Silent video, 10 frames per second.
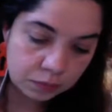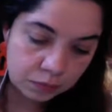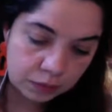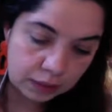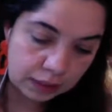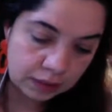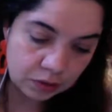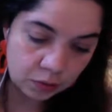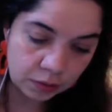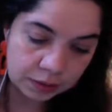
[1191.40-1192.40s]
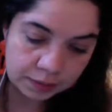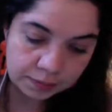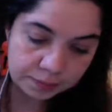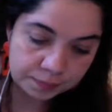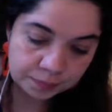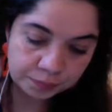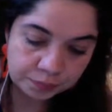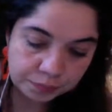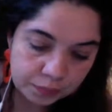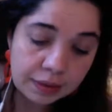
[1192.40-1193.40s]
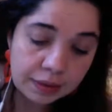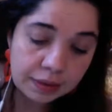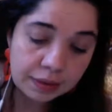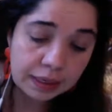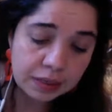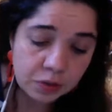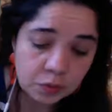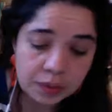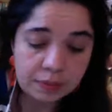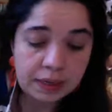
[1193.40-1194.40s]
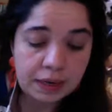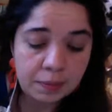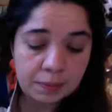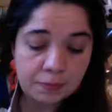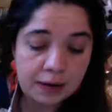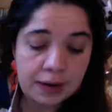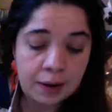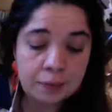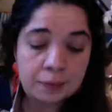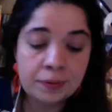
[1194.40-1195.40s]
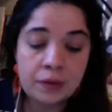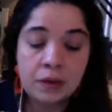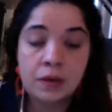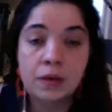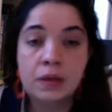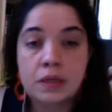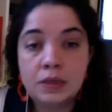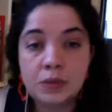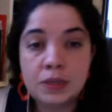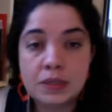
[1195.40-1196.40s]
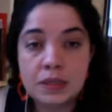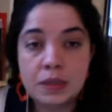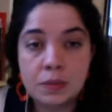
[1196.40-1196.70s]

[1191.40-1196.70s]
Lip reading: the last one I made up right now. It wasn't that.